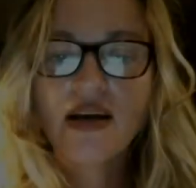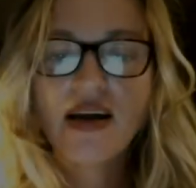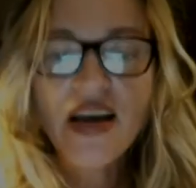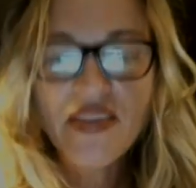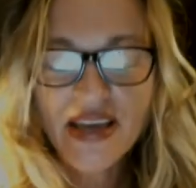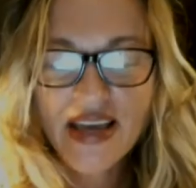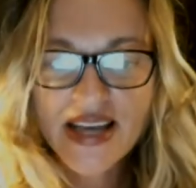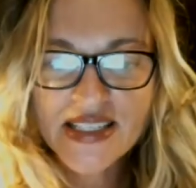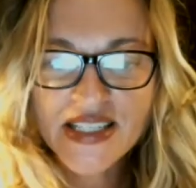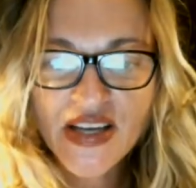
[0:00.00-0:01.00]
Hi there,
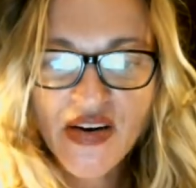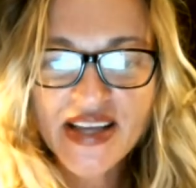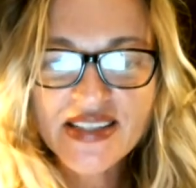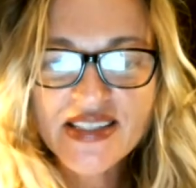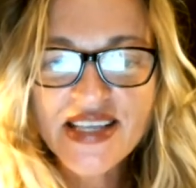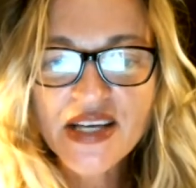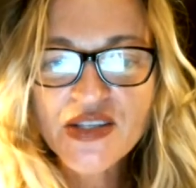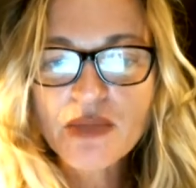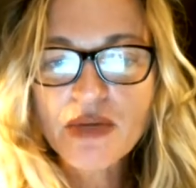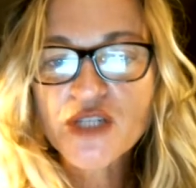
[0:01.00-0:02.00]
Cancerians. Thanks
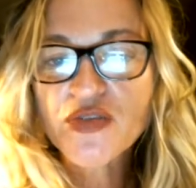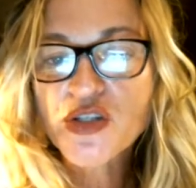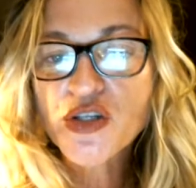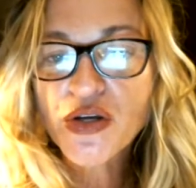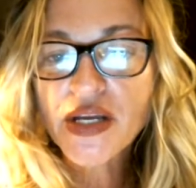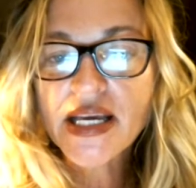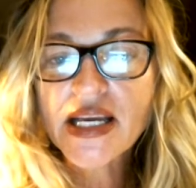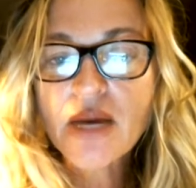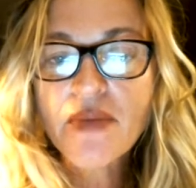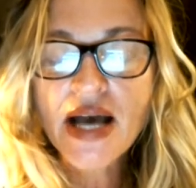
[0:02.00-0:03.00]
so much for tuning in.
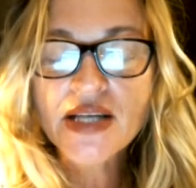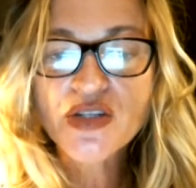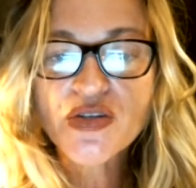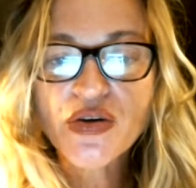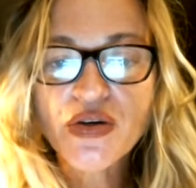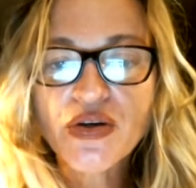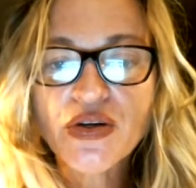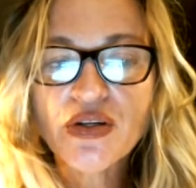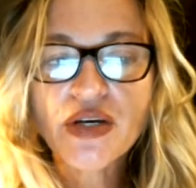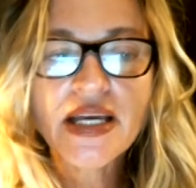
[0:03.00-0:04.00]
I'm Astrogirl,
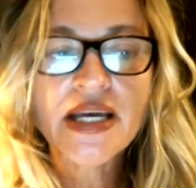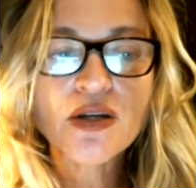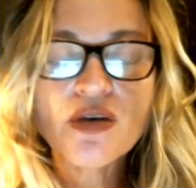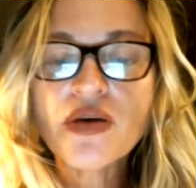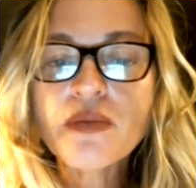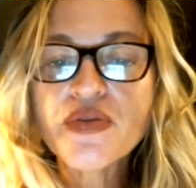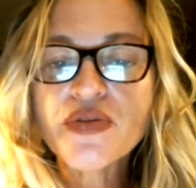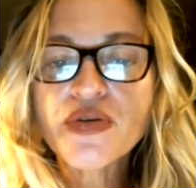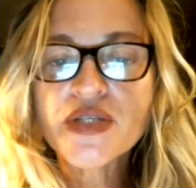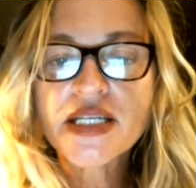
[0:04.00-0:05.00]
looking at November
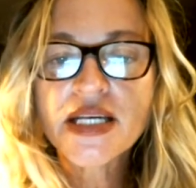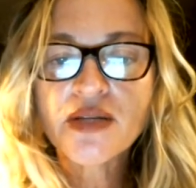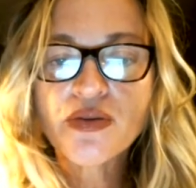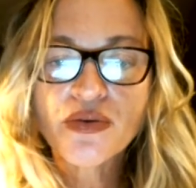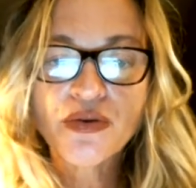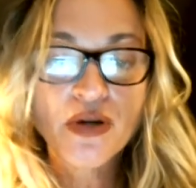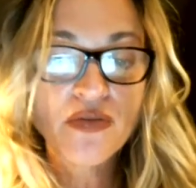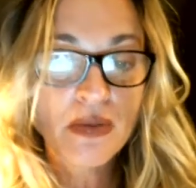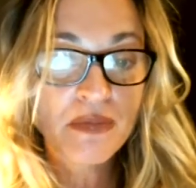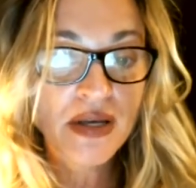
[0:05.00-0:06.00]
13 through
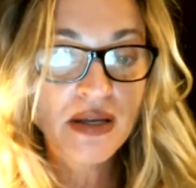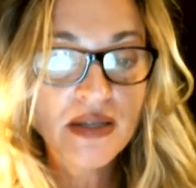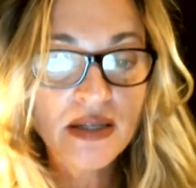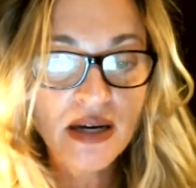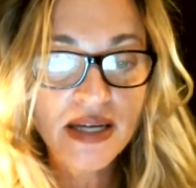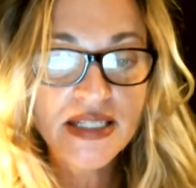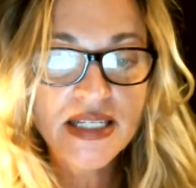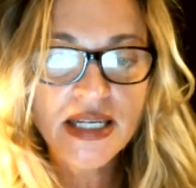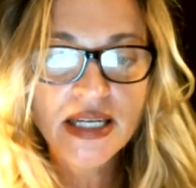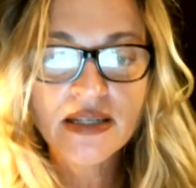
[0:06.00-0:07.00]
November
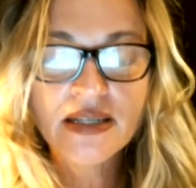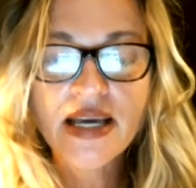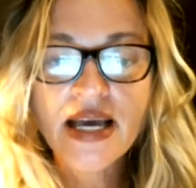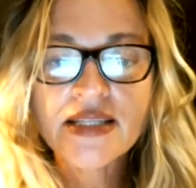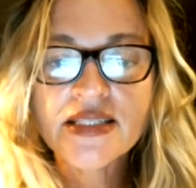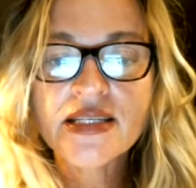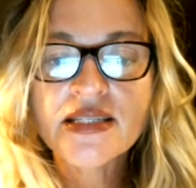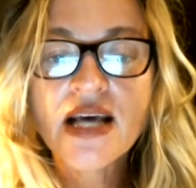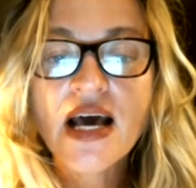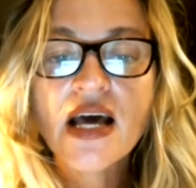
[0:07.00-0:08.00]
19. And Cancers,
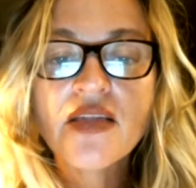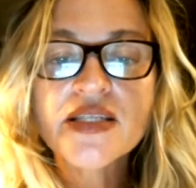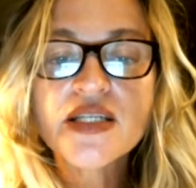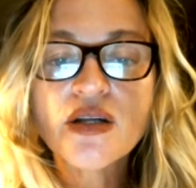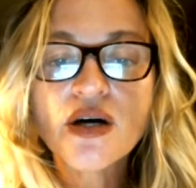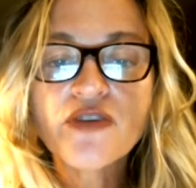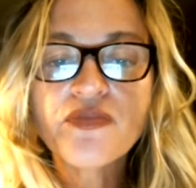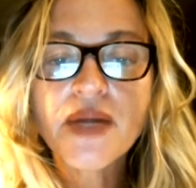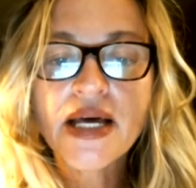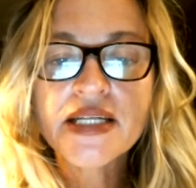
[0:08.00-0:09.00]
there's a lot of
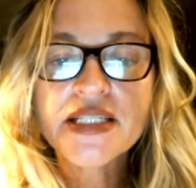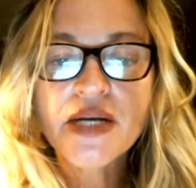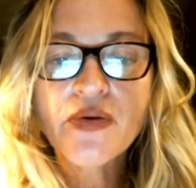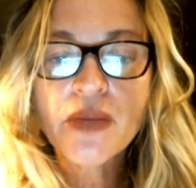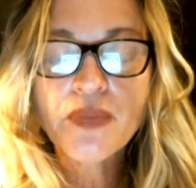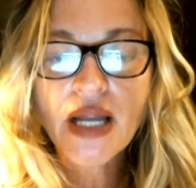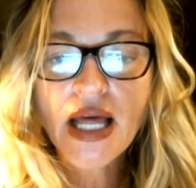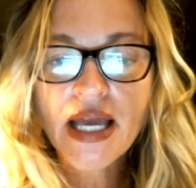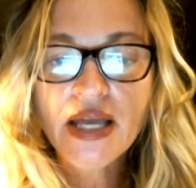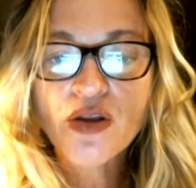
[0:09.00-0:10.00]
planetary
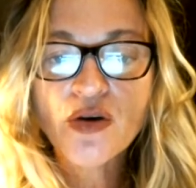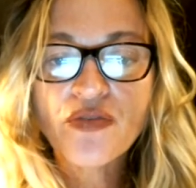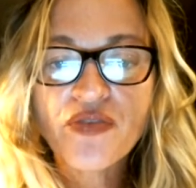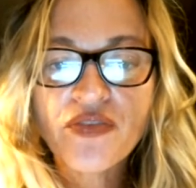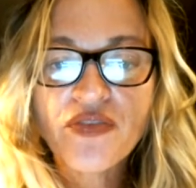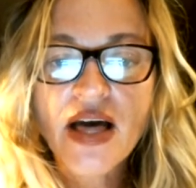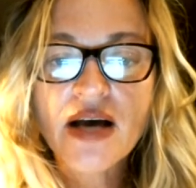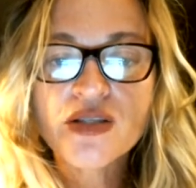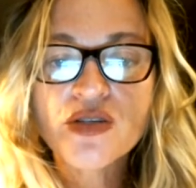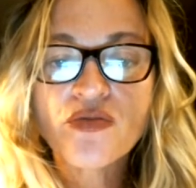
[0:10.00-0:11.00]
play in your fifth
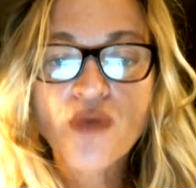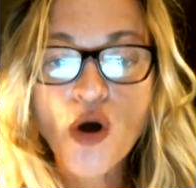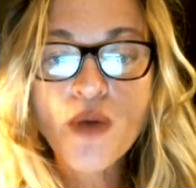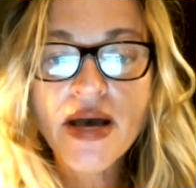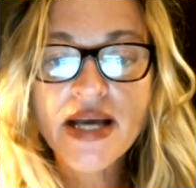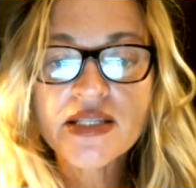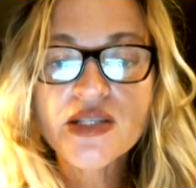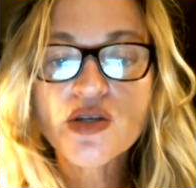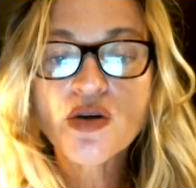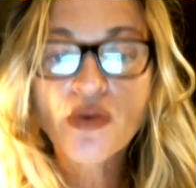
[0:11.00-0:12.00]
house of
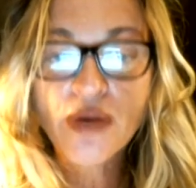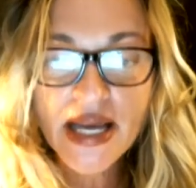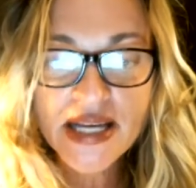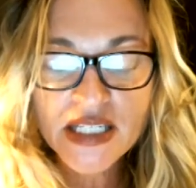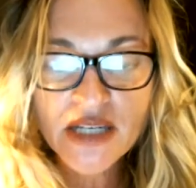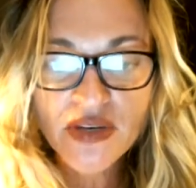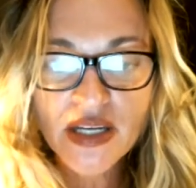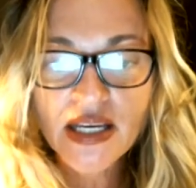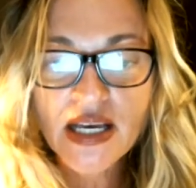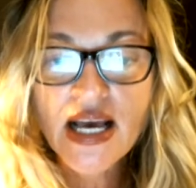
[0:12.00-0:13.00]
romance,
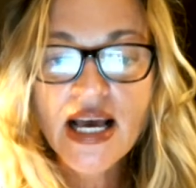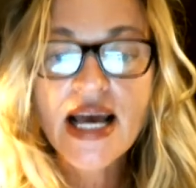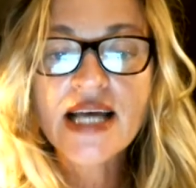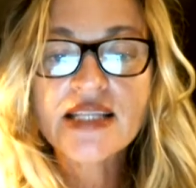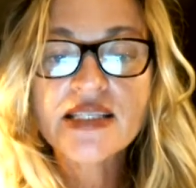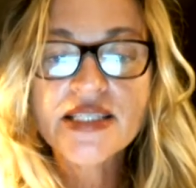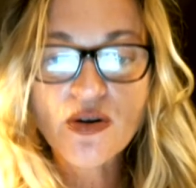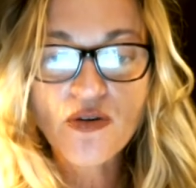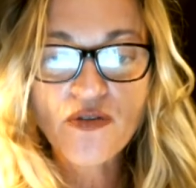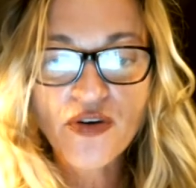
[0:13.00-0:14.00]
creativity, and
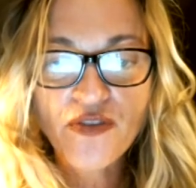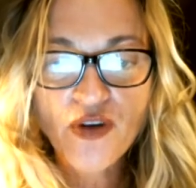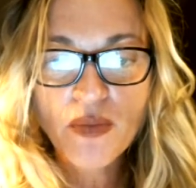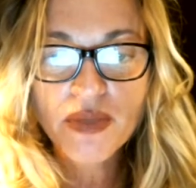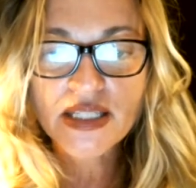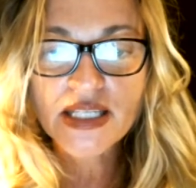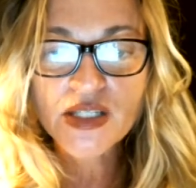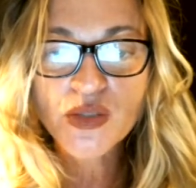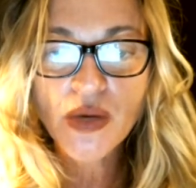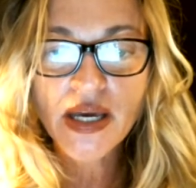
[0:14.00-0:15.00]
self-fulfillment
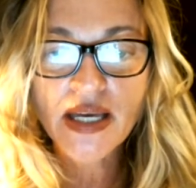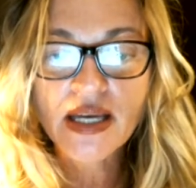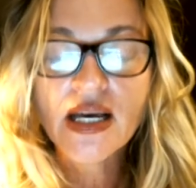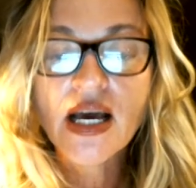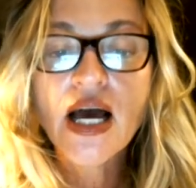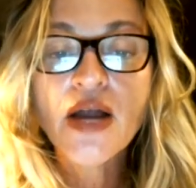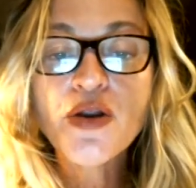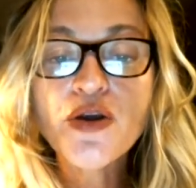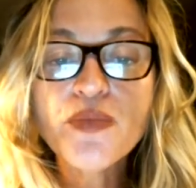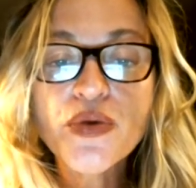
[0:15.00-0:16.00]
this week. A
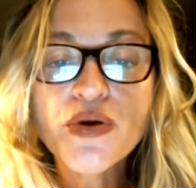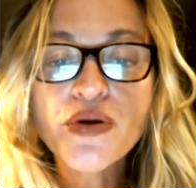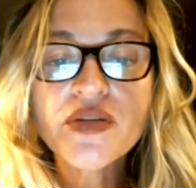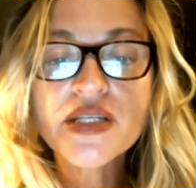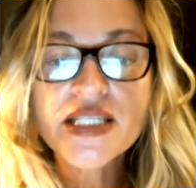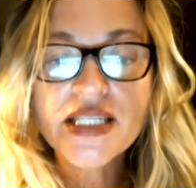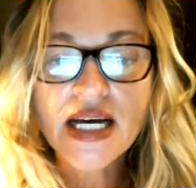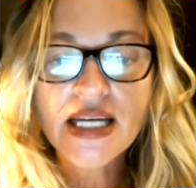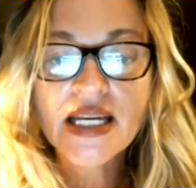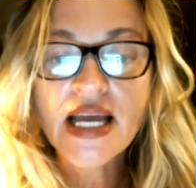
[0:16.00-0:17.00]
new moon, the
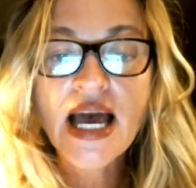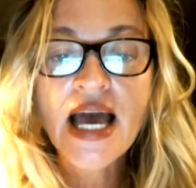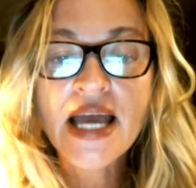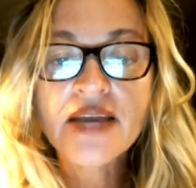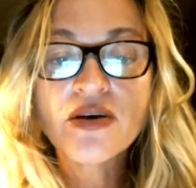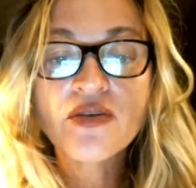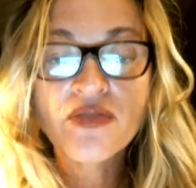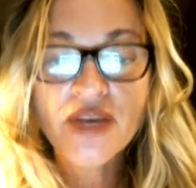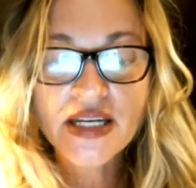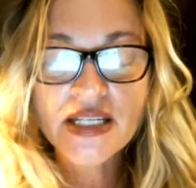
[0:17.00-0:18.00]
sun, and
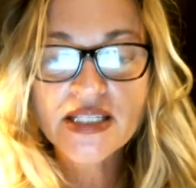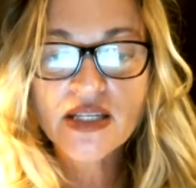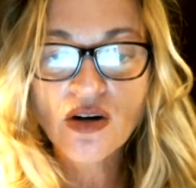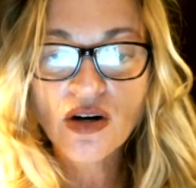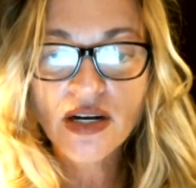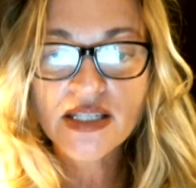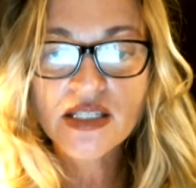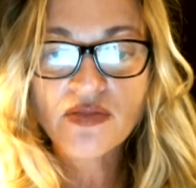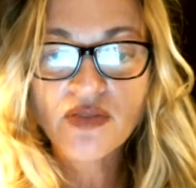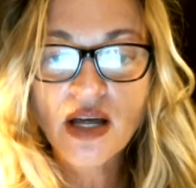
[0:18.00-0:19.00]
Venus, the goddess
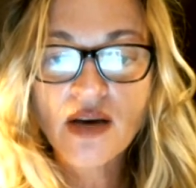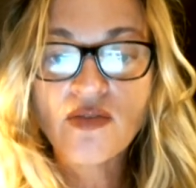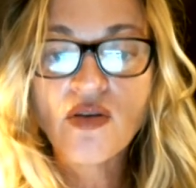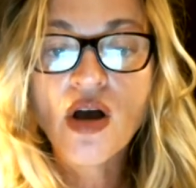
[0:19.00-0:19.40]
of love.